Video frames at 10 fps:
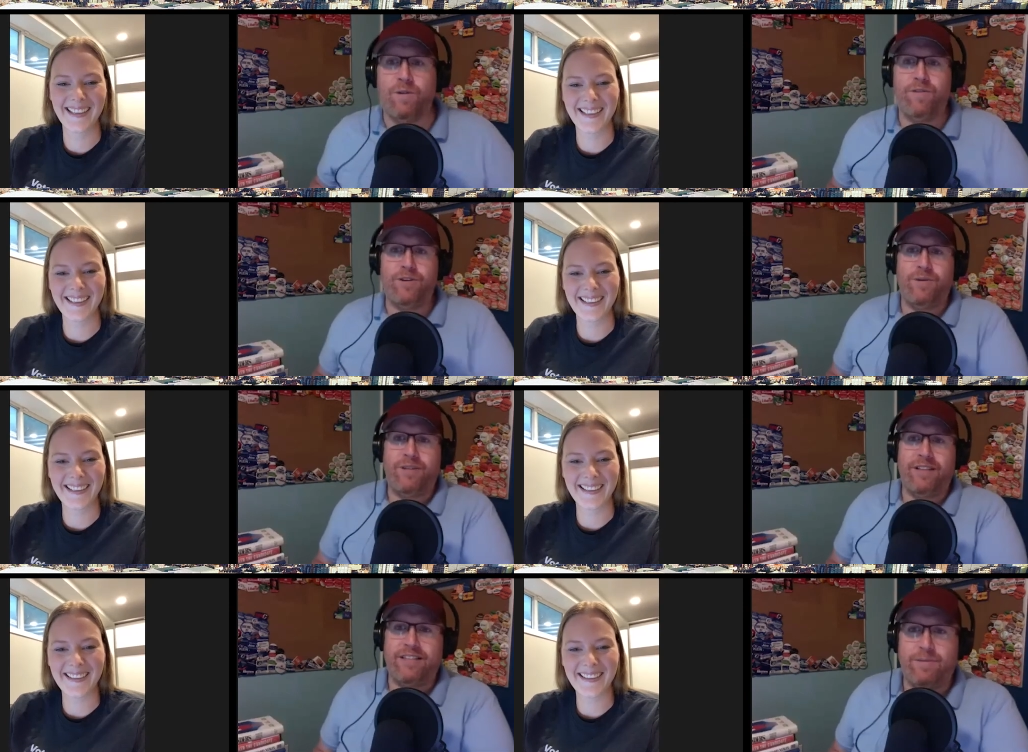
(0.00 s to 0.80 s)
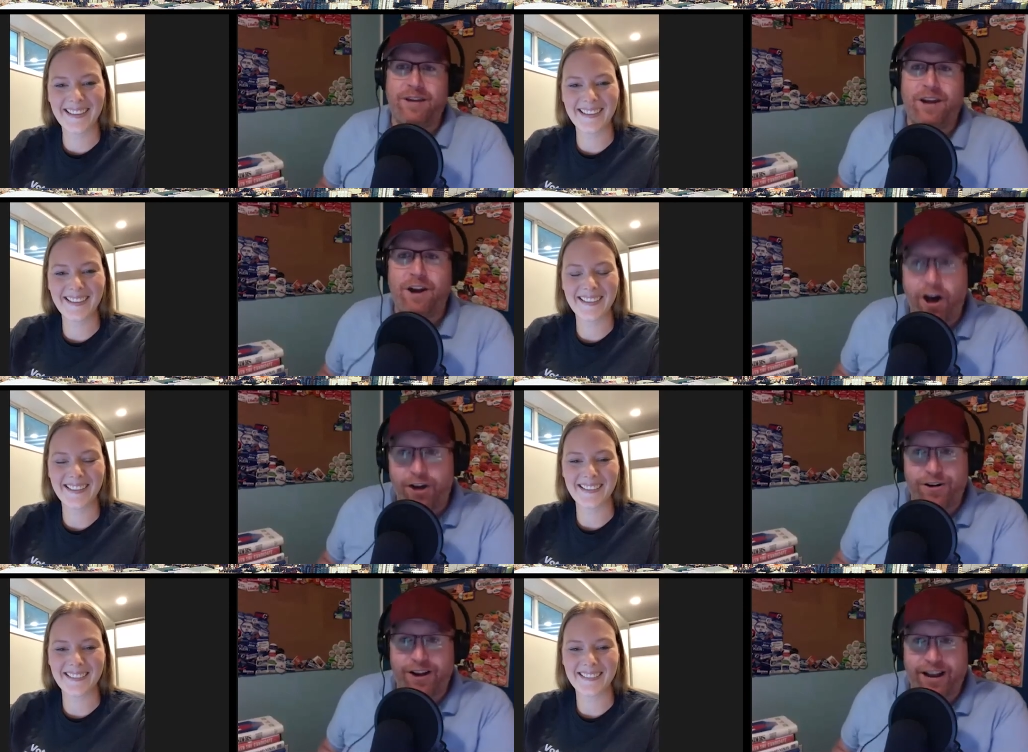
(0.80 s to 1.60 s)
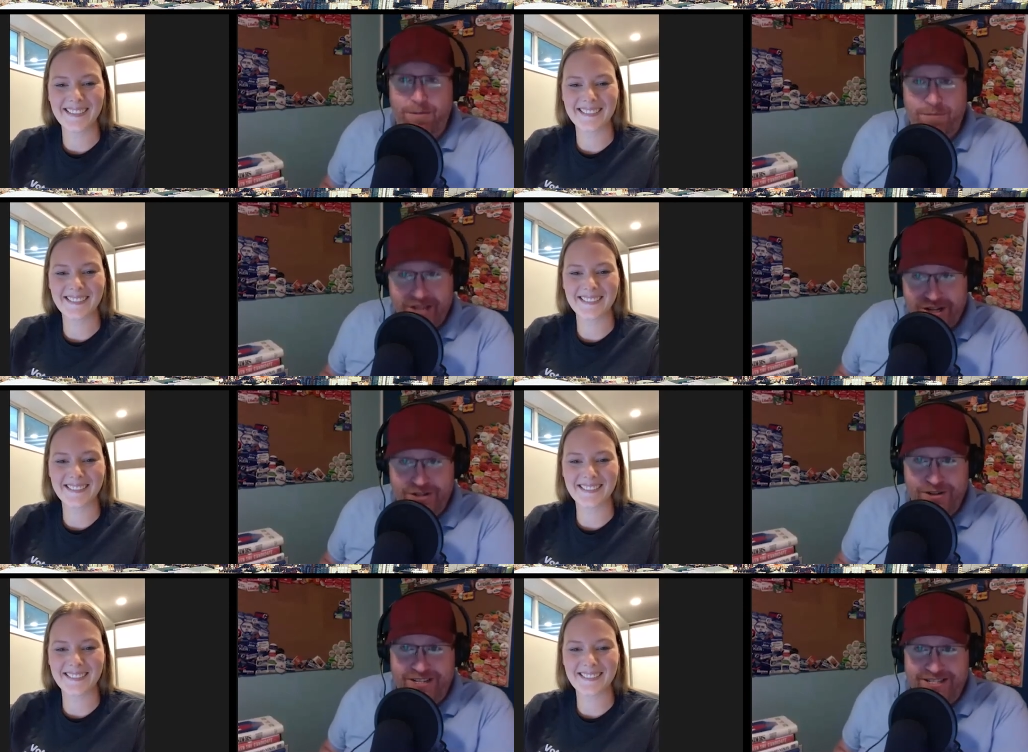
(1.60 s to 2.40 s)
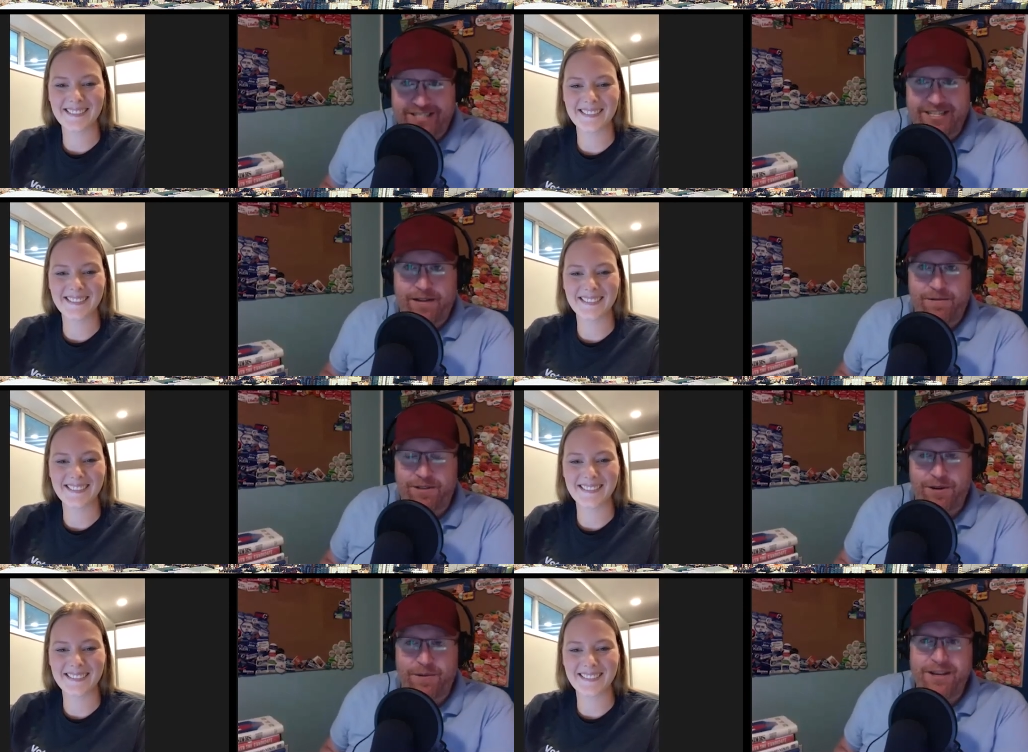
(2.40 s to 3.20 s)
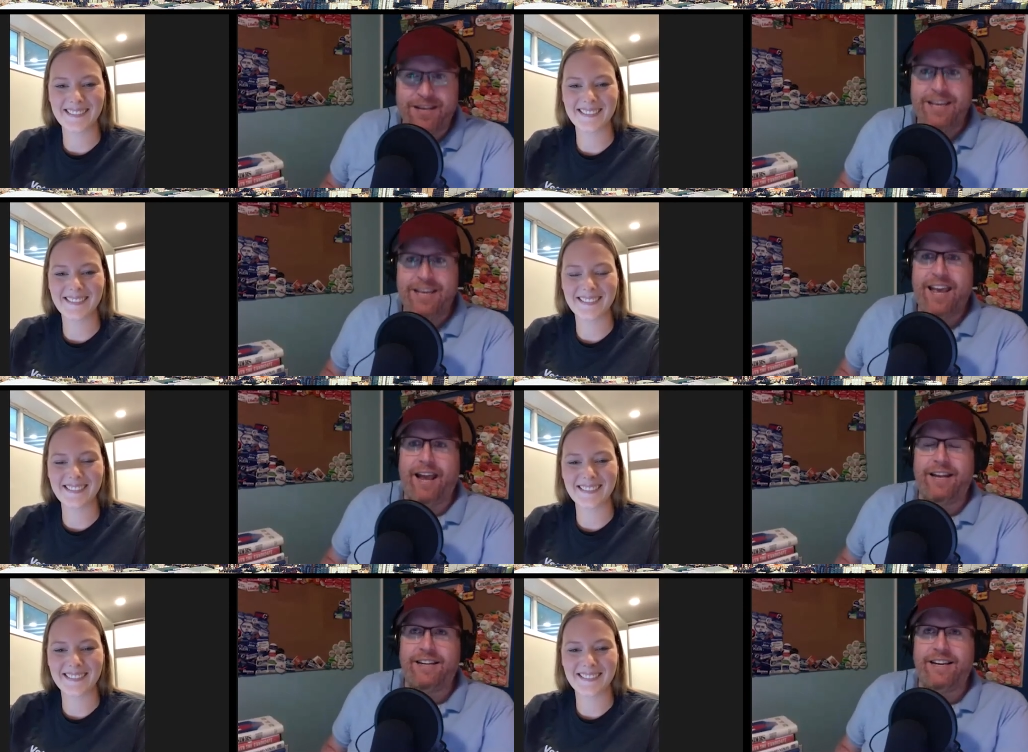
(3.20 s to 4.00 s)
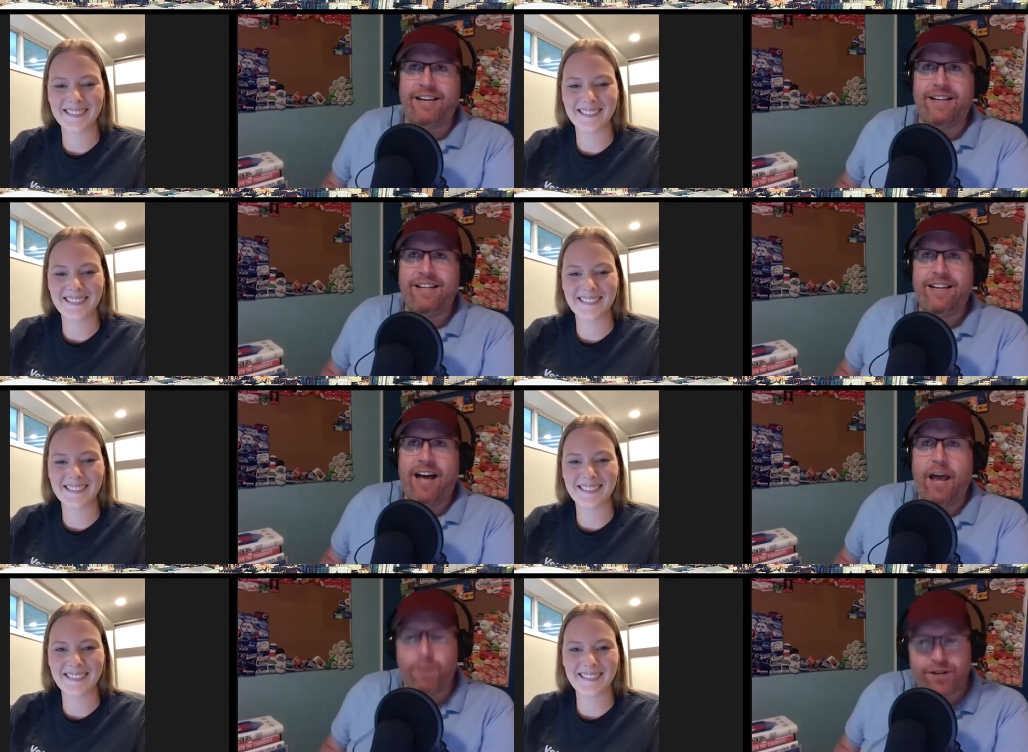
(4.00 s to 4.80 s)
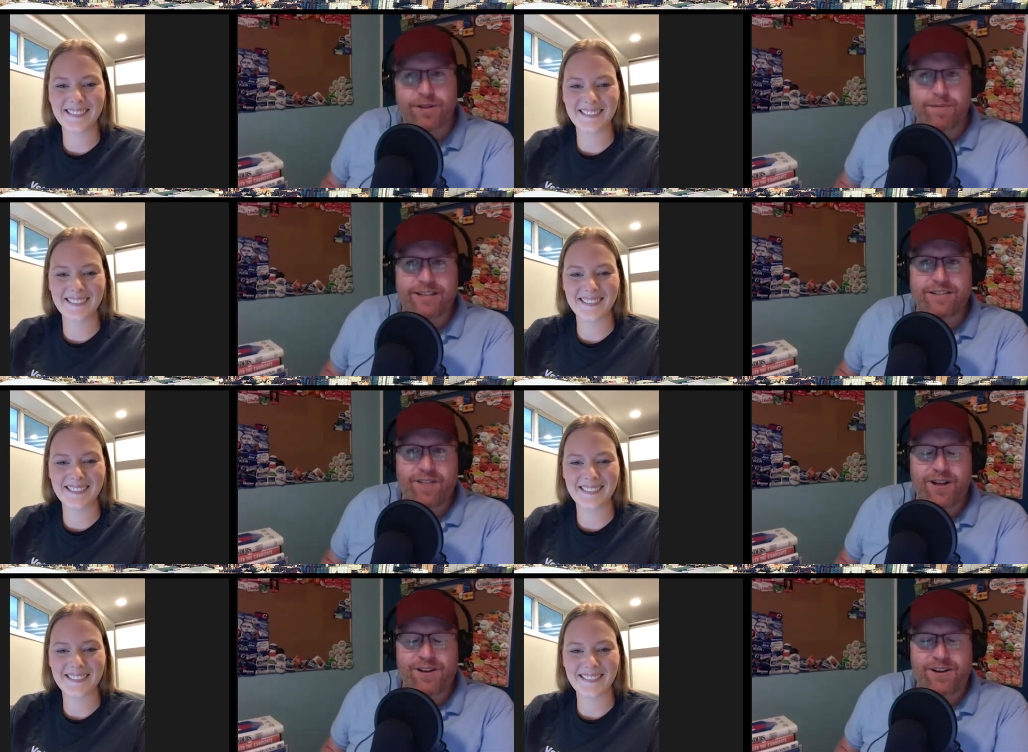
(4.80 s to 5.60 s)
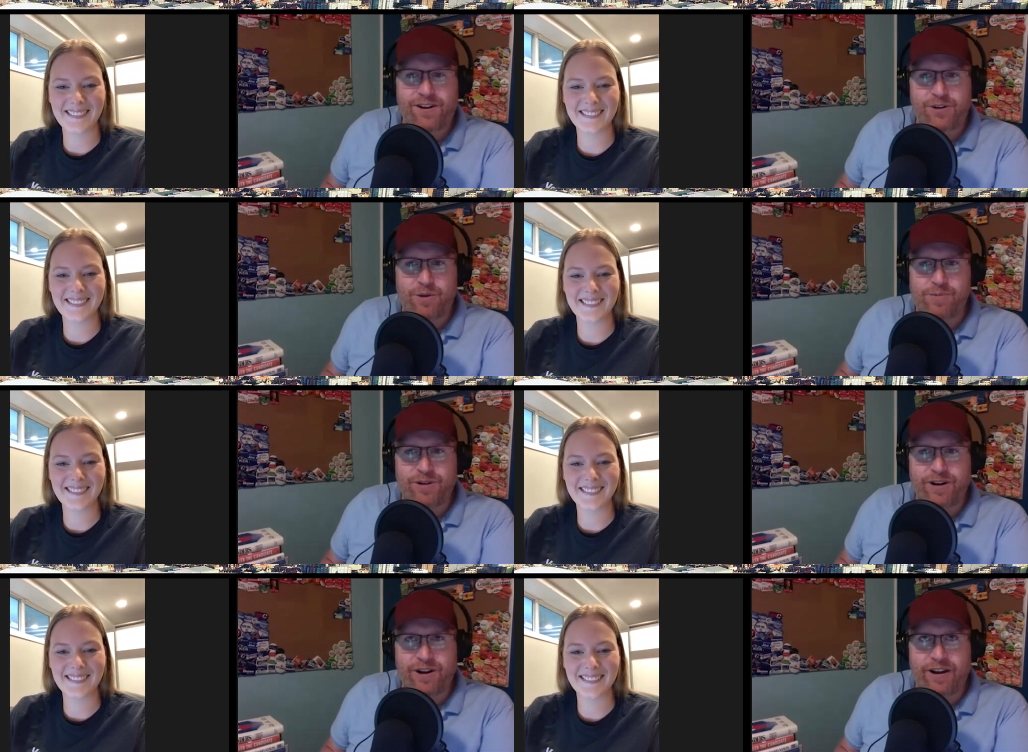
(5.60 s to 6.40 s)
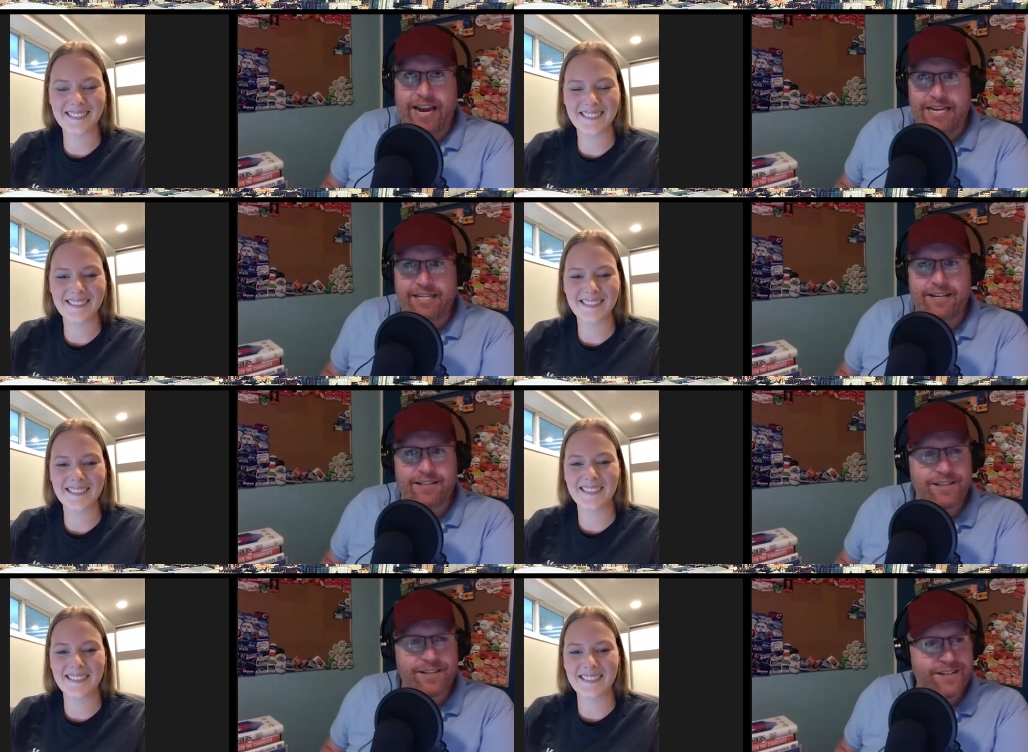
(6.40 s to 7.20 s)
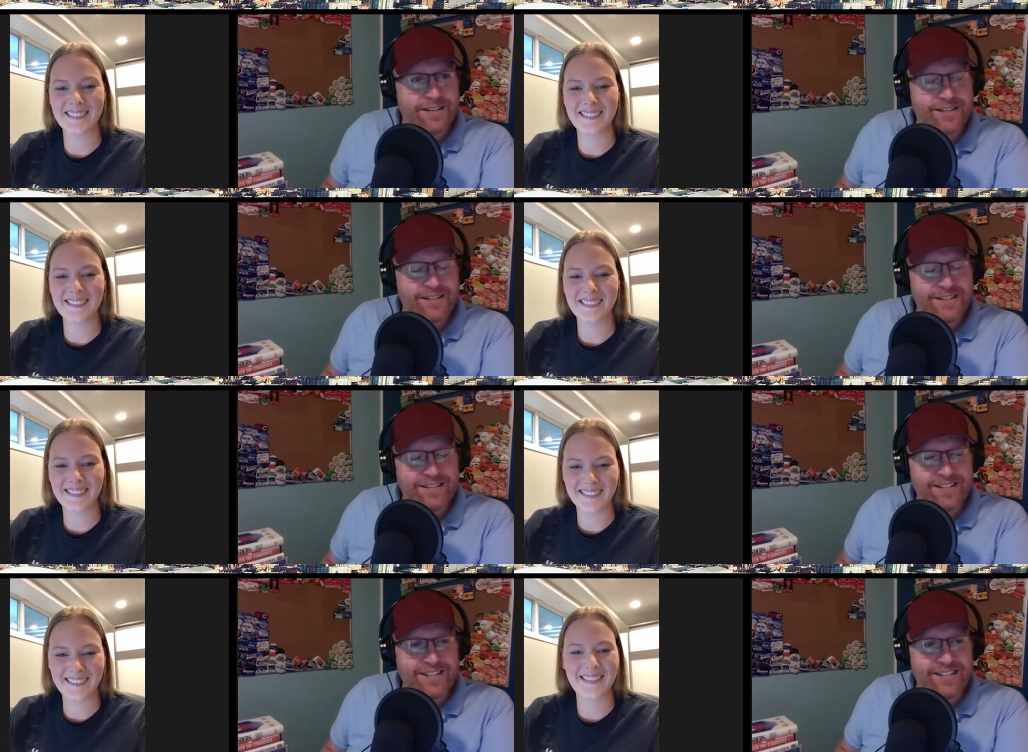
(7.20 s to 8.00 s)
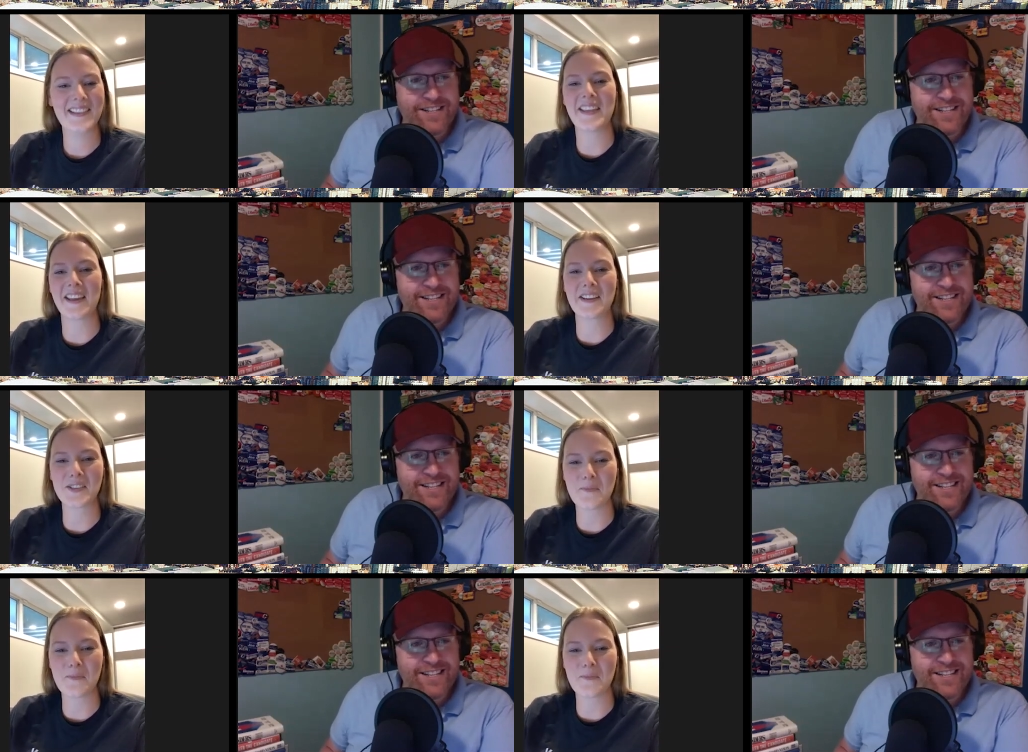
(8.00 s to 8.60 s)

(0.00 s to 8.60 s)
Speaker 1: for doing this. It's been an honor and a pleasure to sit down with you. And uh, I wish you the best of luck on October eighteenth.
Speaker 2: Thank you so